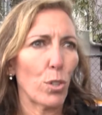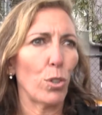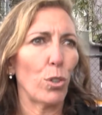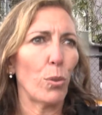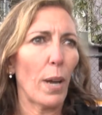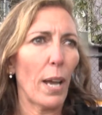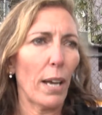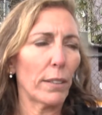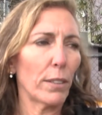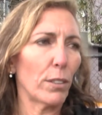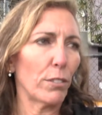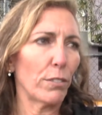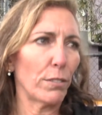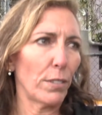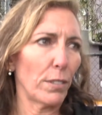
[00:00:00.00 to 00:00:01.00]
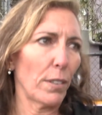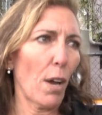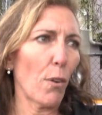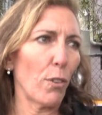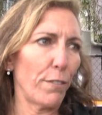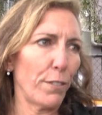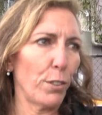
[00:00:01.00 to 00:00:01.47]
to our little
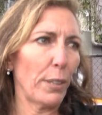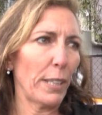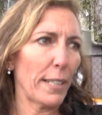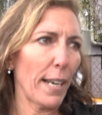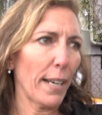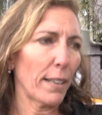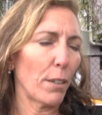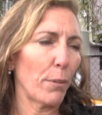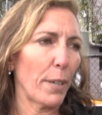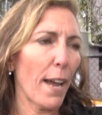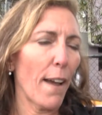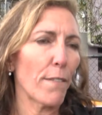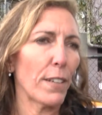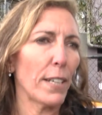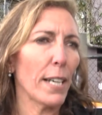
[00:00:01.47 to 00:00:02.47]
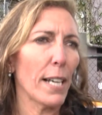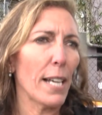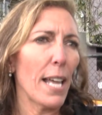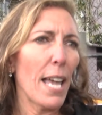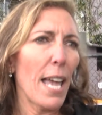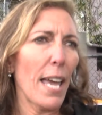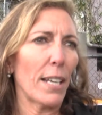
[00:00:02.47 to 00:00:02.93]
lower viewing deck that we have here,
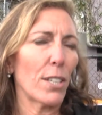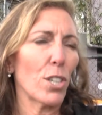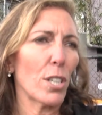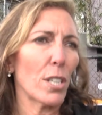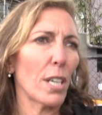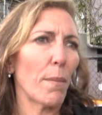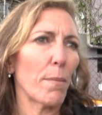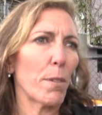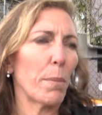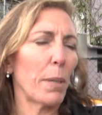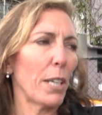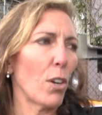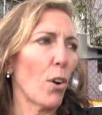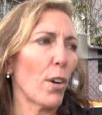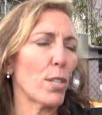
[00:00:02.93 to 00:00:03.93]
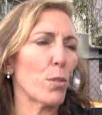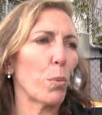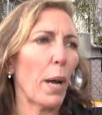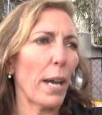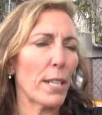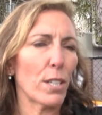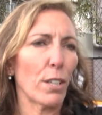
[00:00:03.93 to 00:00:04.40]
and it just seemed to be a nice
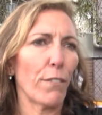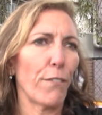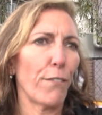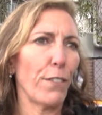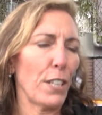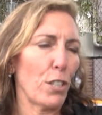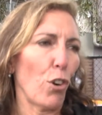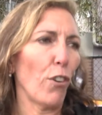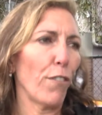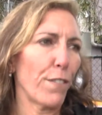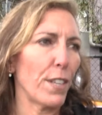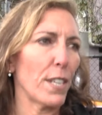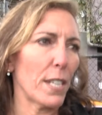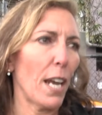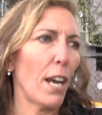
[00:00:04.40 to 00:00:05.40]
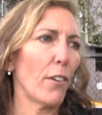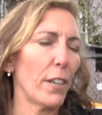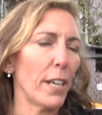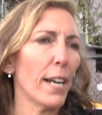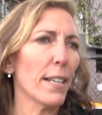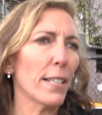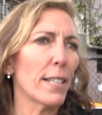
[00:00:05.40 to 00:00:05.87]
way to fit off this
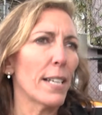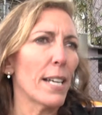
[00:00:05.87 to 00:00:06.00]
area,